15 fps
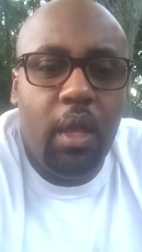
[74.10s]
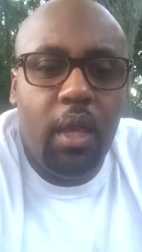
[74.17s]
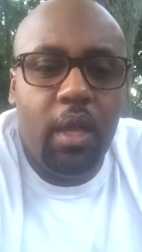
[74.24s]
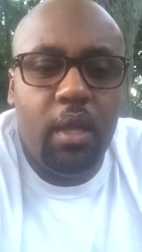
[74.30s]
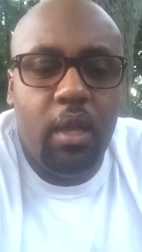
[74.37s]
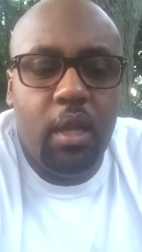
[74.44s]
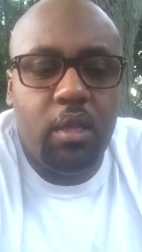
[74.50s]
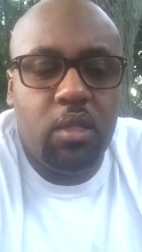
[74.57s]

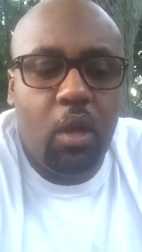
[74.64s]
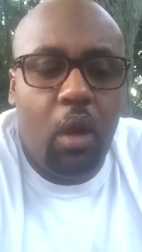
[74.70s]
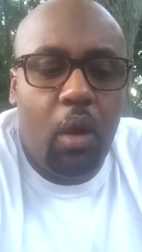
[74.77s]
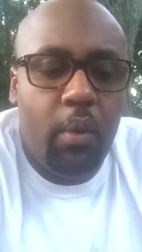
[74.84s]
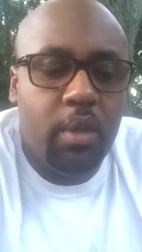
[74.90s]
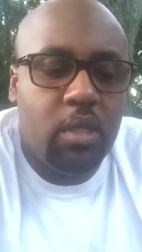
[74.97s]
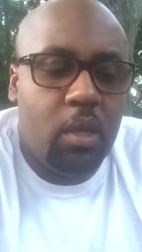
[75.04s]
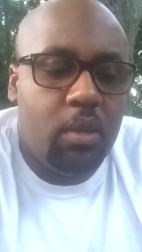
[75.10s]
it's
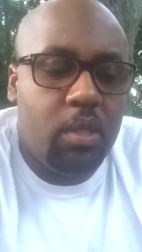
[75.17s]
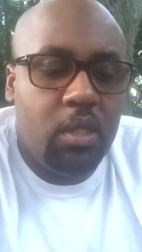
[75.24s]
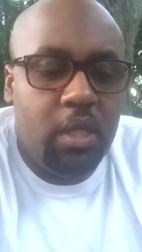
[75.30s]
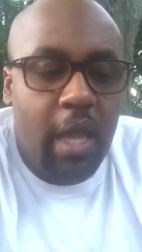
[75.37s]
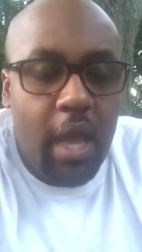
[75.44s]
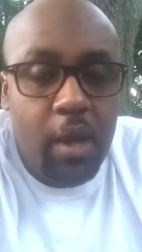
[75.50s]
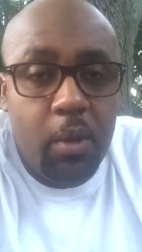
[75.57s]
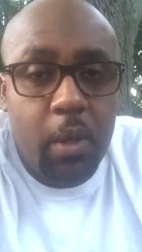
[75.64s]
always on a
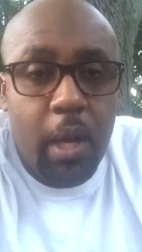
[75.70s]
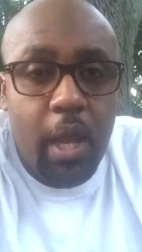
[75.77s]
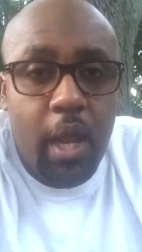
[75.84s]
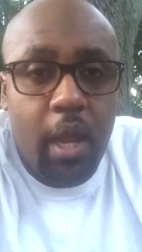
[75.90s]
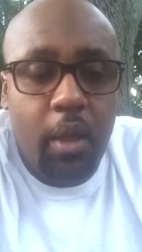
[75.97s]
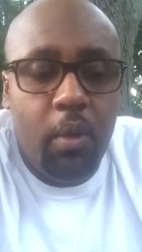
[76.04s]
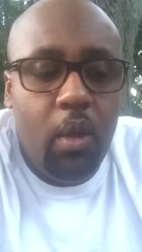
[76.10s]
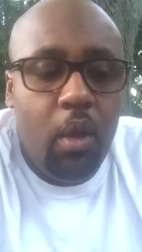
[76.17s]

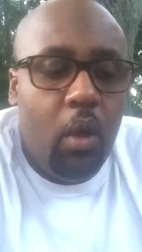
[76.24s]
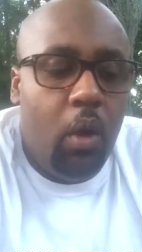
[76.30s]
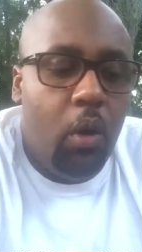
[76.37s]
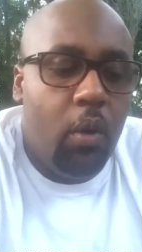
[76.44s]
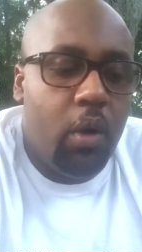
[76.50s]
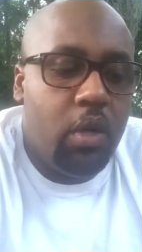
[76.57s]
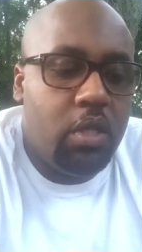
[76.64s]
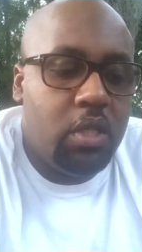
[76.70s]
Saturday,
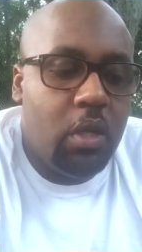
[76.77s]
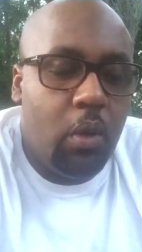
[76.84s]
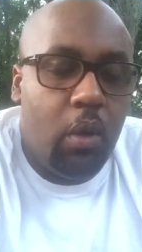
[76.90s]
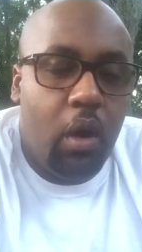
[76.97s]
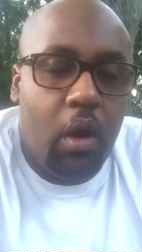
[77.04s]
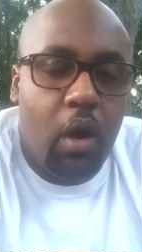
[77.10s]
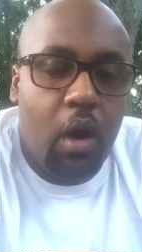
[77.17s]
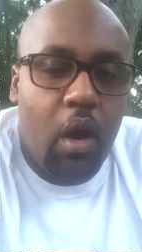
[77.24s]
or it's so
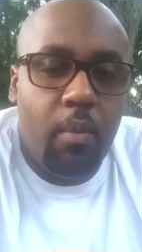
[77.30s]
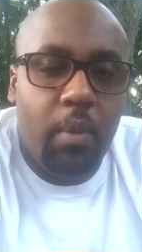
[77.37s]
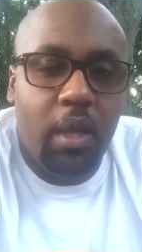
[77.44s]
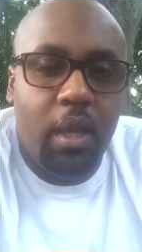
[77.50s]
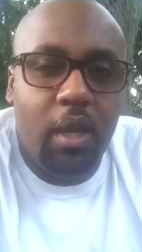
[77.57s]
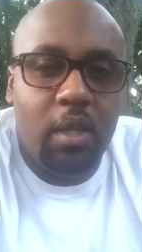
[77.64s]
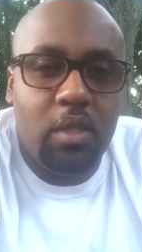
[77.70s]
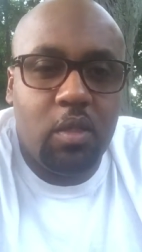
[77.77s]
hard
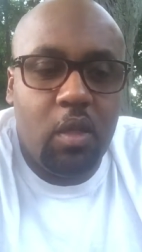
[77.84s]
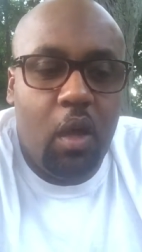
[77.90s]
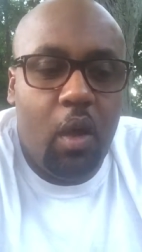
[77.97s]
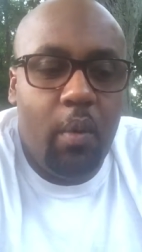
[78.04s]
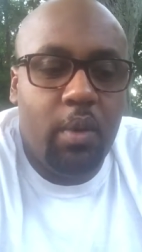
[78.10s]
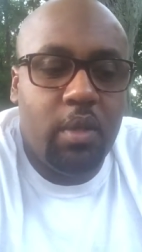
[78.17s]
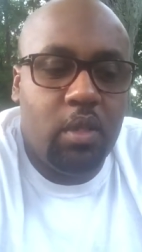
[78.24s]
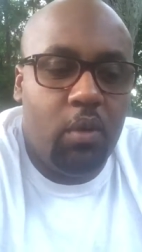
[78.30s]
because it's
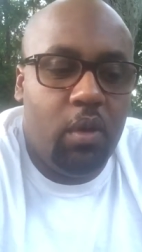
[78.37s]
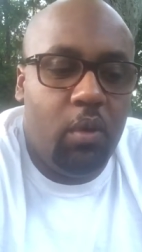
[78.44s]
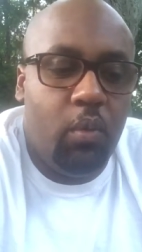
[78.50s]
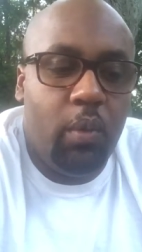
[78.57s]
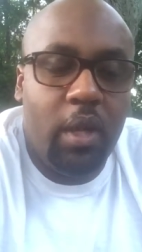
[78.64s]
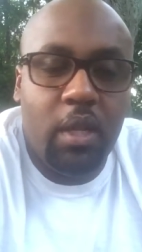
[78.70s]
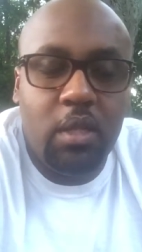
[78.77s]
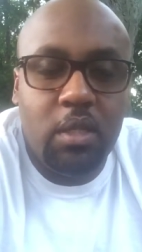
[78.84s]
always on a
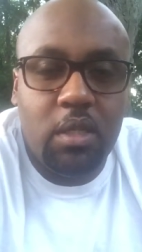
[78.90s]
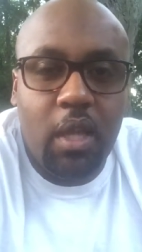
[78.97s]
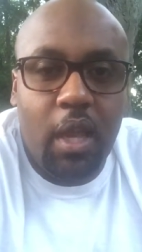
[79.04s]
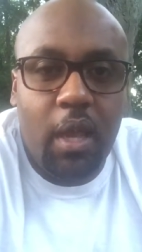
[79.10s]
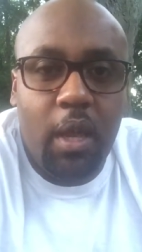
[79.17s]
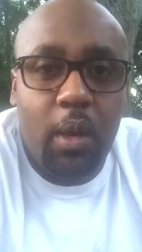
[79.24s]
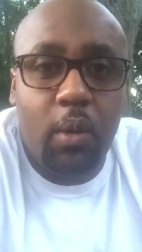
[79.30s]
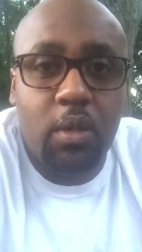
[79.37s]

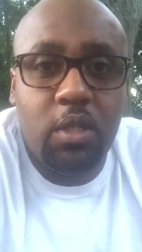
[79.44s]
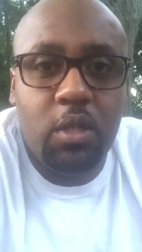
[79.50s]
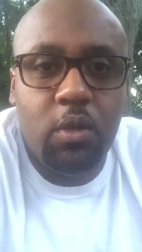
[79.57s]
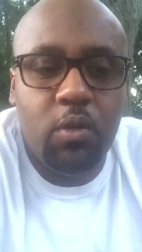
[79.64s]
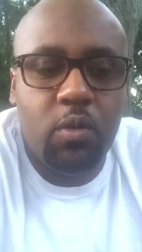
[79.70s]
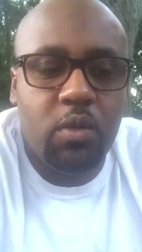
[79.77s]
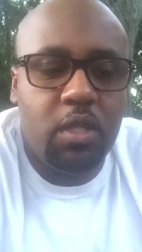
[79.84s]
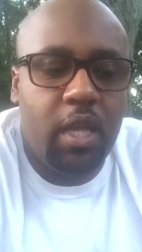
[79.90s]
Wednesday or
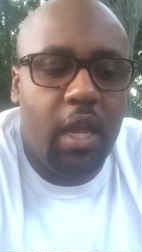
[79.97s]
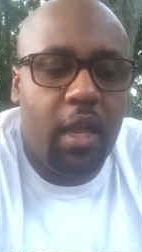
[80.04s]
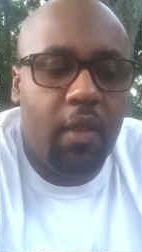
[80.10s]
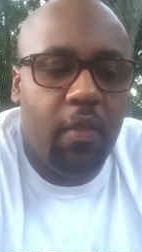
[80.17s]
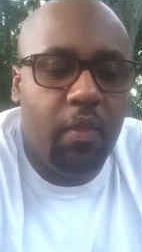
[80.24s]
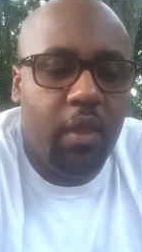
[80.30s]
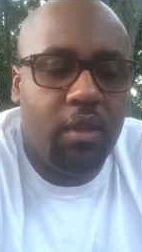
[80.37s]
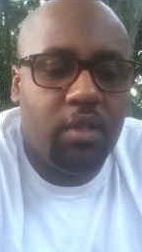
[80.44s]
Tuesday
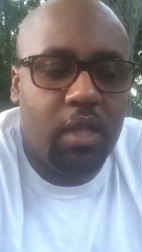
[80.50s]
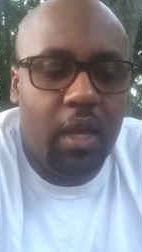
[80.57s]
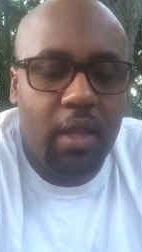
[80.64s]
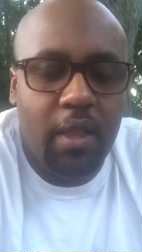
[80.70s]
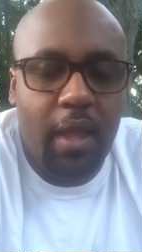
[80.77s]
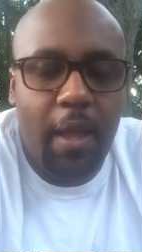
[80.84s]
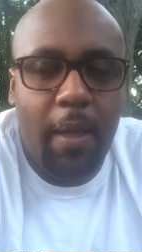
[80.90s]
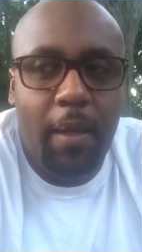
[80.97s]
and things
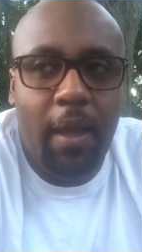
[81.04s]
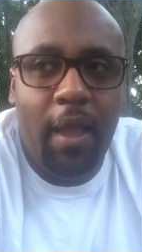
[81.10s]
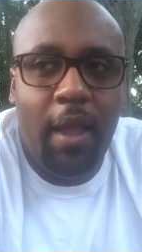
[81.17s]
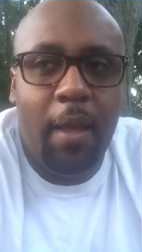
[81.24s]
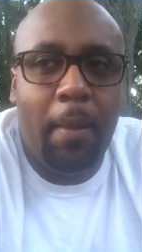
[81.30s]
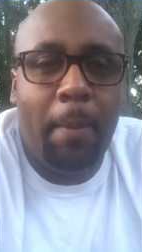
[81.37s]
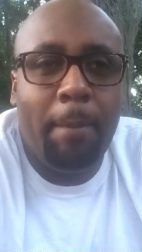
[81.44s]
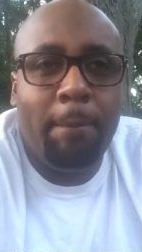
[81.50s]
like that.
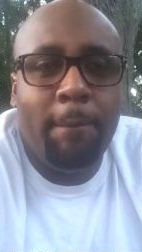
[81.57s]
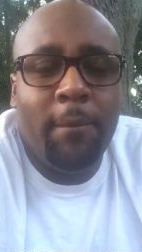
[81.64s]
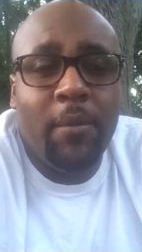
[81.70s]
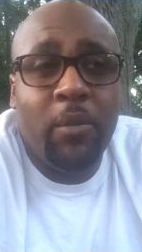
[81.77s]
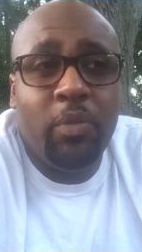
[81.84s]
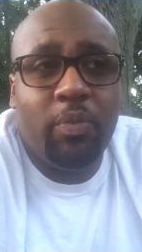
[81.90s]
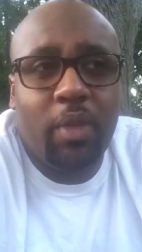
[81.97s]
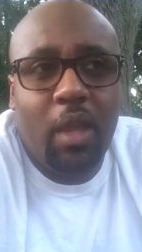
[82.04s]
And
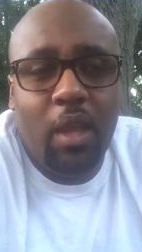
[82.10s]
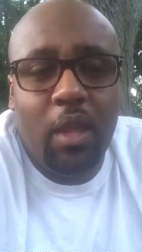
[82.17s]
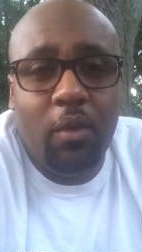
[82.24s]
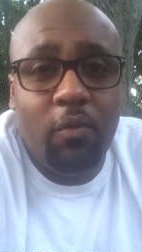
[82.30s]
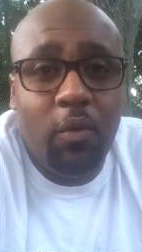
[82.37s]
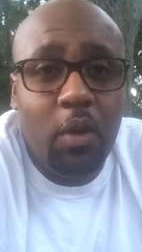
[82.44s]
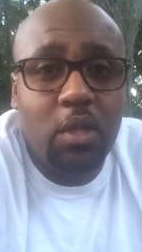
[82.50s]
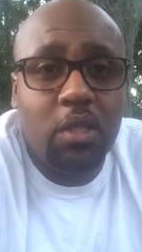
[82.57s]

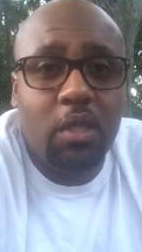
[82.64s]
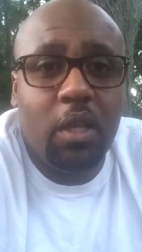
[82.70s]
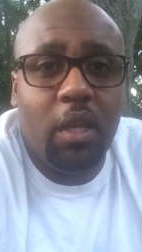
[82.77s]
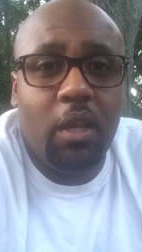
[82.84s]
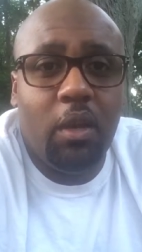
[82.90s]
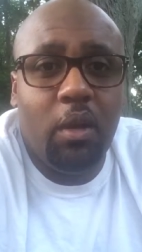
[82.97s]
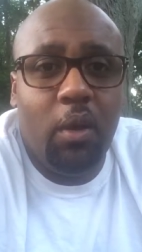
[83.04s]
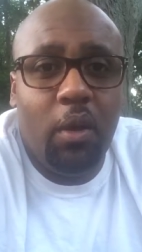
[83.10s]

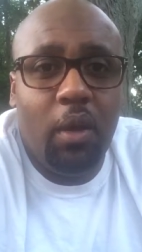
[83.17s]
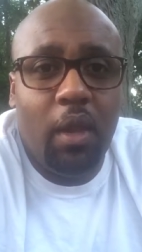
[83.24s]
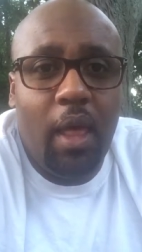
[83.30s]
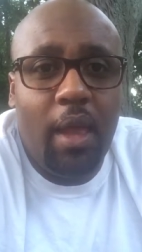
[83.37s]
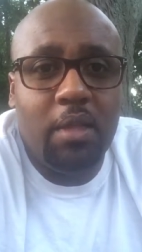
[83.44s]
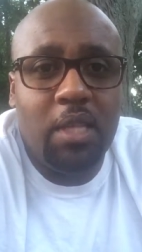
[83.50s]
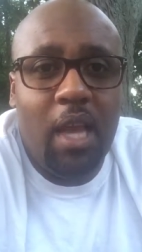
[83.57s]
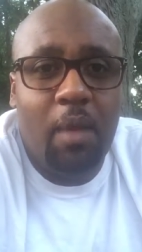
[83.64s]
unfortunately, a
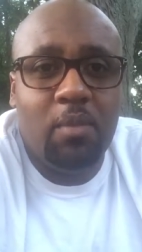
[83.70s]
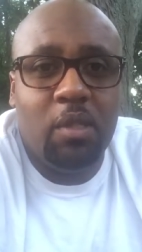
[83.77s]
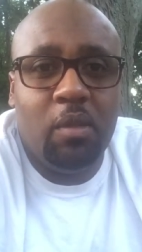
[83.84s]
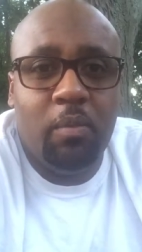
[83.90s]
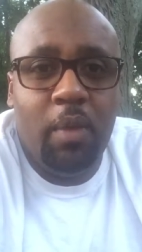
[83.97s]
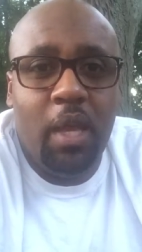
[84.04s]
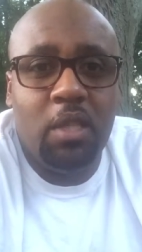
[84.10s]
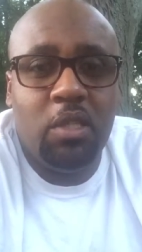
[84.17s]
lot of times in
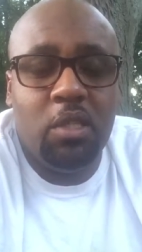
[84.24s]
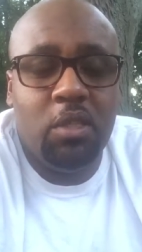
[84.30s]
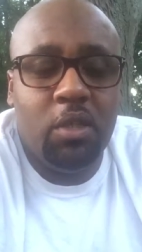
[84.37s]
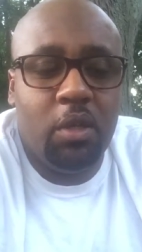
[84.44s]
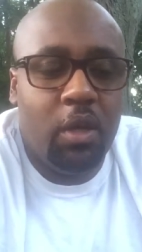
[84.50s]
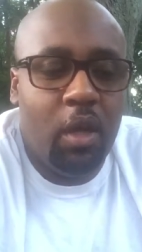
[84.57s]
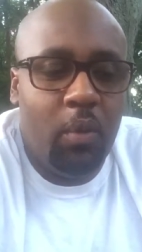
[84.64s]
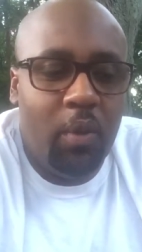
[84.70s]
the
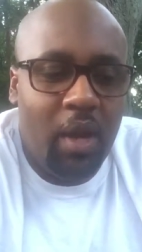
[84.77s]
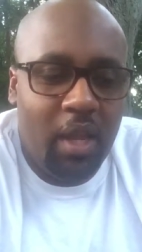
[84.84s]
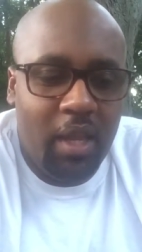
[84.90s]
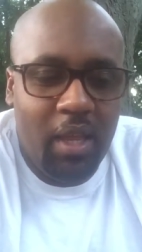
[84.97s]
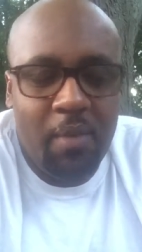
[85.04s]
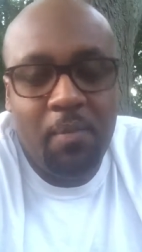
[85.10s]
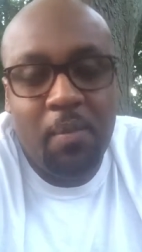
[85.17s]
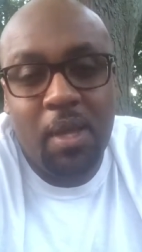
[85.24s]
messenger, when I
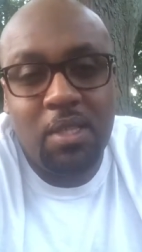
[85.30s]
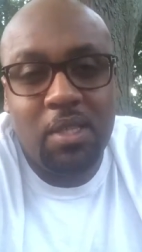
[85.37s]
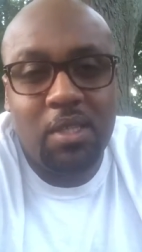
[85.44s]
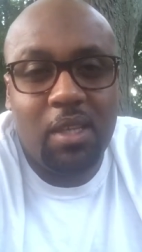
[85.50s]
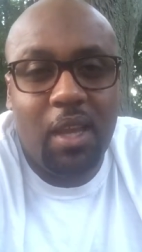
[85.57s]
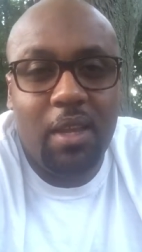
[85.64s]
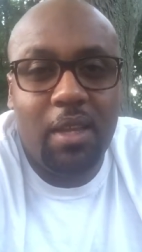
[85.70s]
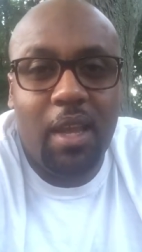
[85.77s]
get
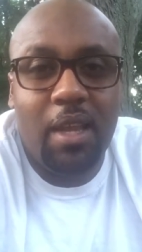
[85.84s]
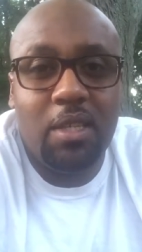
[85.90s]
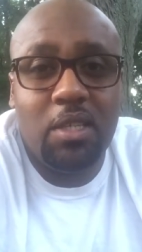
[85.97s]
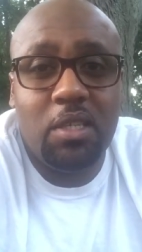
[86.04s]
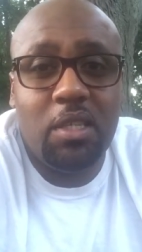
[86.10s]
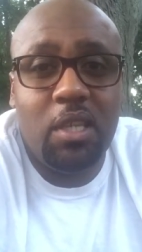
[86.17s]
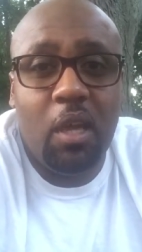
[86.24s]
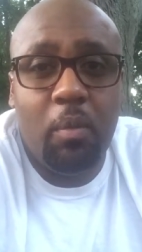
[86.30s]
messages like that, I
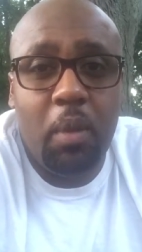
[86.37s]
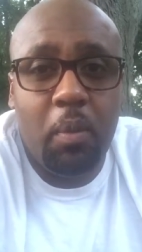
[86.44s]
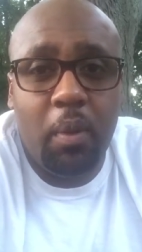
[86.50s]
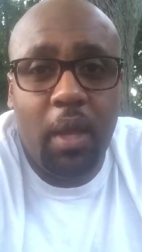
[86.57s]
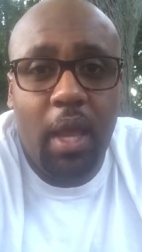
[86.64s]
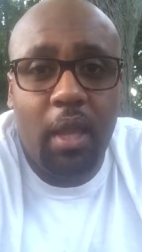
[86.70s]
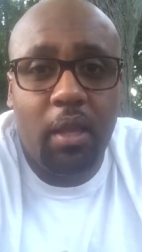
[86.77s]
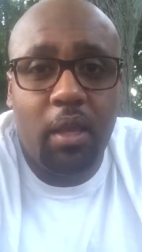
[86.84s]
just tell
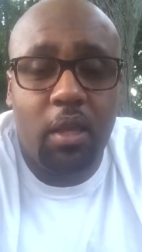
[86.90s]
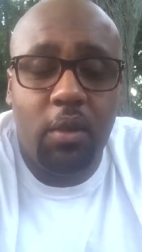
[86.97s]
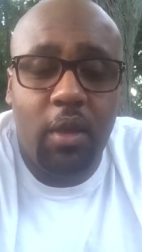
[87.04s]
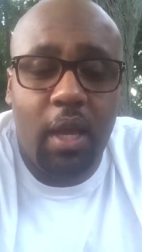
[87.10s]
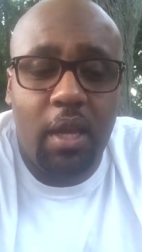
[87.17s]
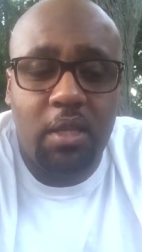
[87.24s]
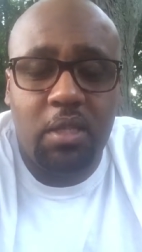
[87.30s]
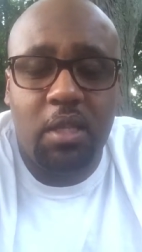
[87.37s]
people, hey, look, you
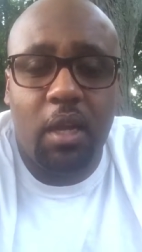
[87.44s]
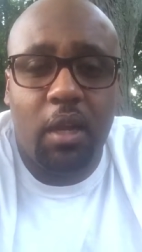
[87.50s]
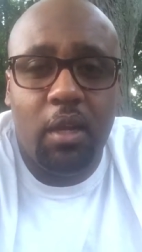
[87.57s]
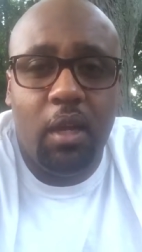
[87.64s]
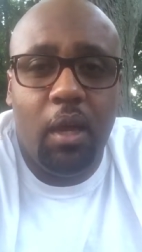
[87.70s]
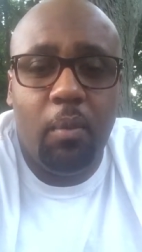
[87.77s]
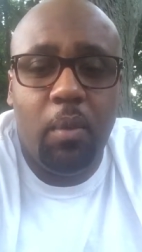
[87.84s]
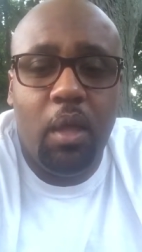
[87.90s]
got to suck it
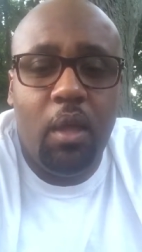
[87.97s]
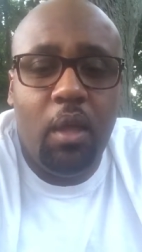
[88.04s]
up,